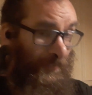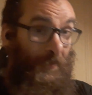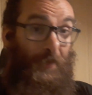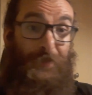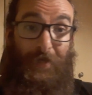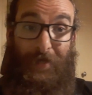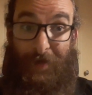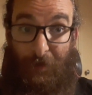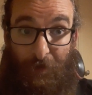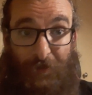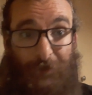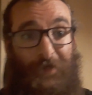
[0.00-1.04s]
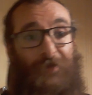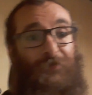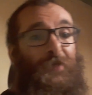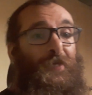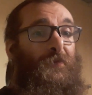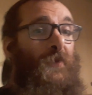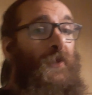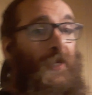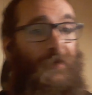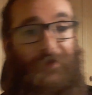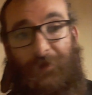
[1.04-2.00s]
I had wanted to make a video
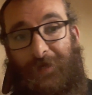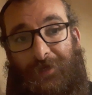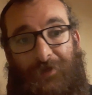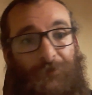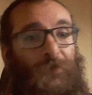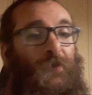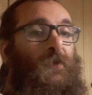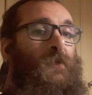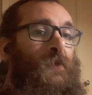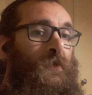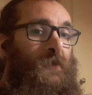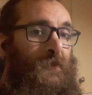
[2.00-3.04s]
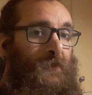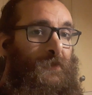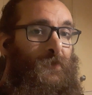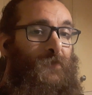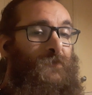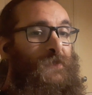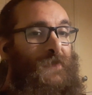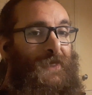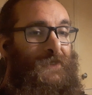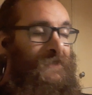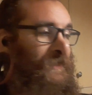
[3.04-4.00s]
earlier in the week, and obviously
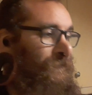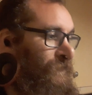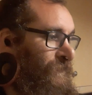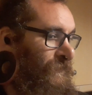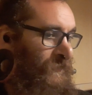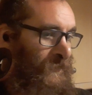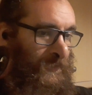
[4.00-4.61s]
that hasn't happened.